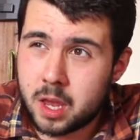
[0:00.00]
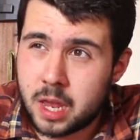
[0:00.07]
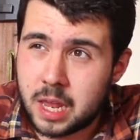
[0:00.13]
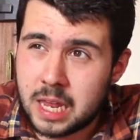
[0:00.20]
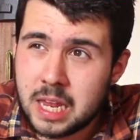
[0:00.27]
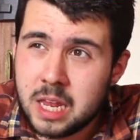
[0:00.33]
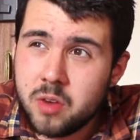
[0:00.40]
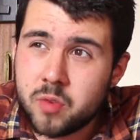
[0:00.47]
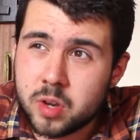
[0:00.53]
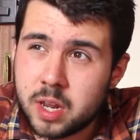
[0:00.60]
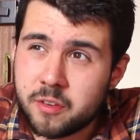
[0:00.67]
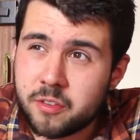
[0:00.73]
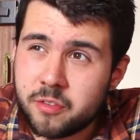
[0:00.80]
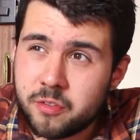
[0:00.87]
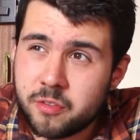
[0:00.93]
even
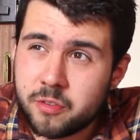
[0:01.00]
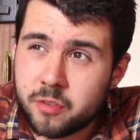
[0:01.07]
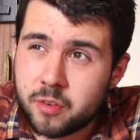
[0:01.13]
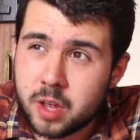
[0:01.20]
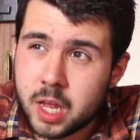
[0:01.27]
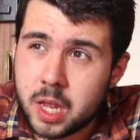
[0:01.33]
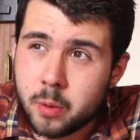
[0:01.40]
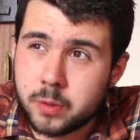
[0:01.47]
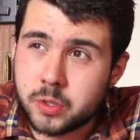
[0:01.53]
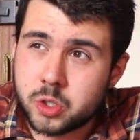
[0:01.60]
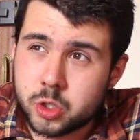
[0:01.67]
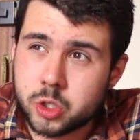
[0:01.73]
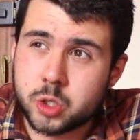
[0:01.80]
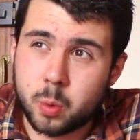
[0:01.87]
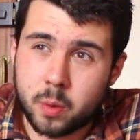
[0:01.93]
if it was
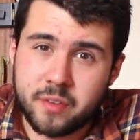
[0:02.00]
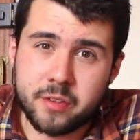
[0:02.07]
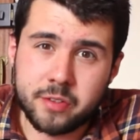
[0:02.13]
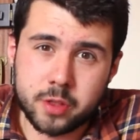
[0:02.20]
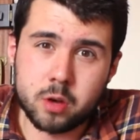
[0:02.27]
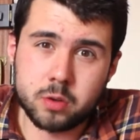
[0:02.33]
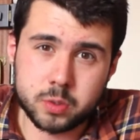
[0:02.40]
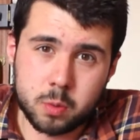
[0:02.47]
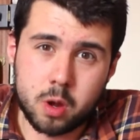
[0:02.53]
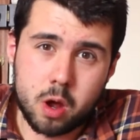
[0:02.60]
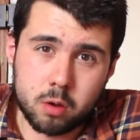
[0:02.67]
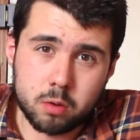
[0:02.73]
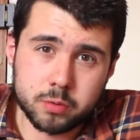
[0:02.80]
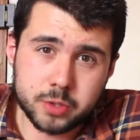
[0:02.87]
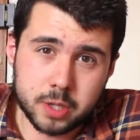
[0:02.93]
just within those
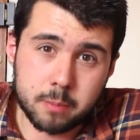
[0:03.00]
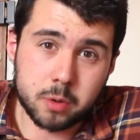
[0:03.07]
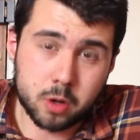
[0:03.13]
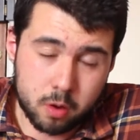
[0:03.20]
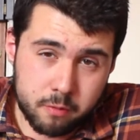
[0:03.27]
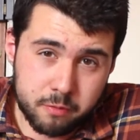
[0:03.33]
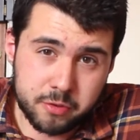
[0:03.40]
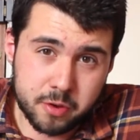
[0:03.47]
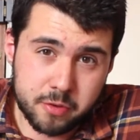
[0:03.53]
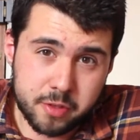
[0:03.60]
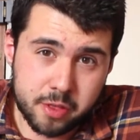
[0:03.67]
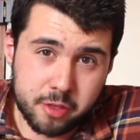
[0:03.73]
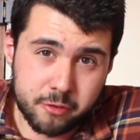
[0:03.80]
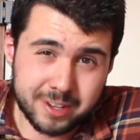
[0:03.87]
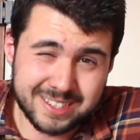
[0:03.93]
walls, I'm confident
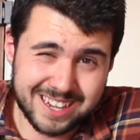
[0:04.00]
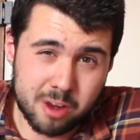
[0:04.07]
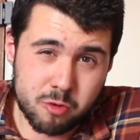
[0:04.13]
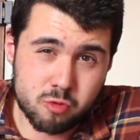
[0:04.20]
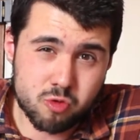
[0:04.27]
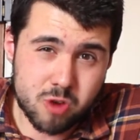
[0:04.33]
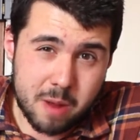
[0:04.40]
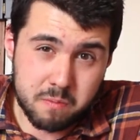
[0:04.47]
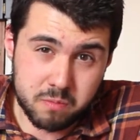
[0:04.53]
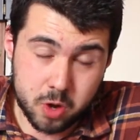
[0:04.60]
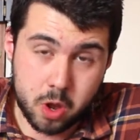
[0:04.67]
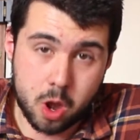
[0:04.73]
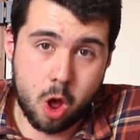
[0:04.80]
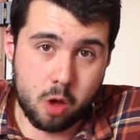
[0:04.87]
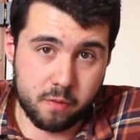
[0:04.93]
that there is a
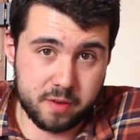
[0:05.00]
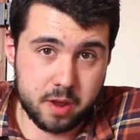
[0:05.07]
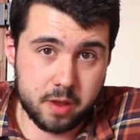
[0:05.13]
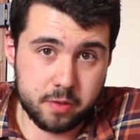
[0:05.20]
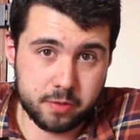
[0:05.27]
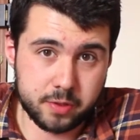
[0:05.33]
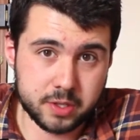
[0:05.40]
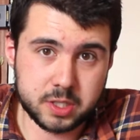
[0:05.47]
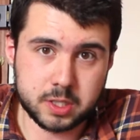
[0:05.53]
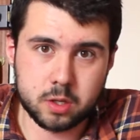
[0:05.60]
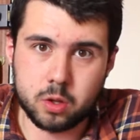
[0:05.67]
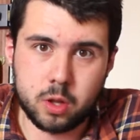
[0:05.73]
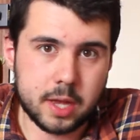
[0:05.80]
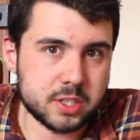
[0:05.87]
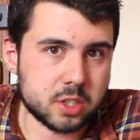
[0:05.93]
remnant of it that still
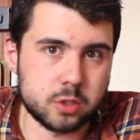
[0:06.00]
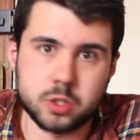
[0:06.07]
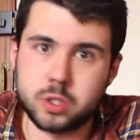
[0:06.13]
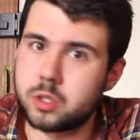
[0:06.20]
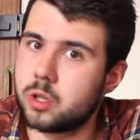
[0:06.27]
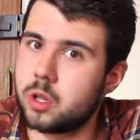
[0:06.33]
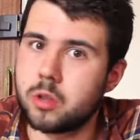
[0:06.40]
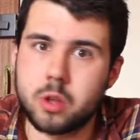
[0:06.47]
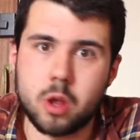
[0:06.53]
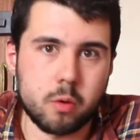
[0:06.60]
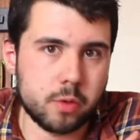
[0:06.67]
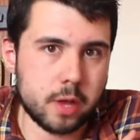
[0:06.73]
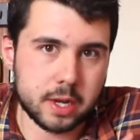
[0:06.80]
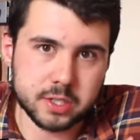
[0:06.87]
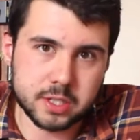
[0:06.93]
lasts, because, you know,
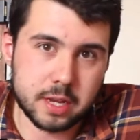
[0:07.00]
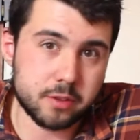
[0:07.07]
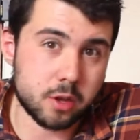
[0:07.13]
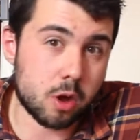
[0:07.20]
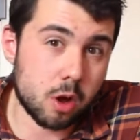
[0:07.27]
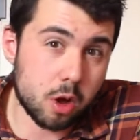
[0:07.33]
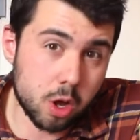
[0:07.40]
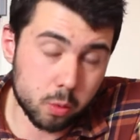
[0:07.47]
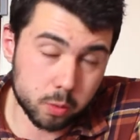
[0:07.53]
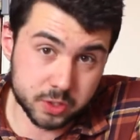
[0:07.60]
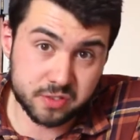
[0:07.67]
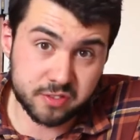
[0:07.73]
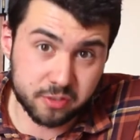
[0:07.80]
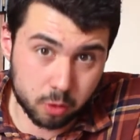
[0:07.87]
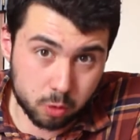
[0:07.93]
like I said, the hall was
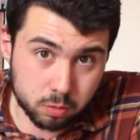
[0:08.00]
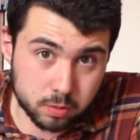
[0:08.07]
full.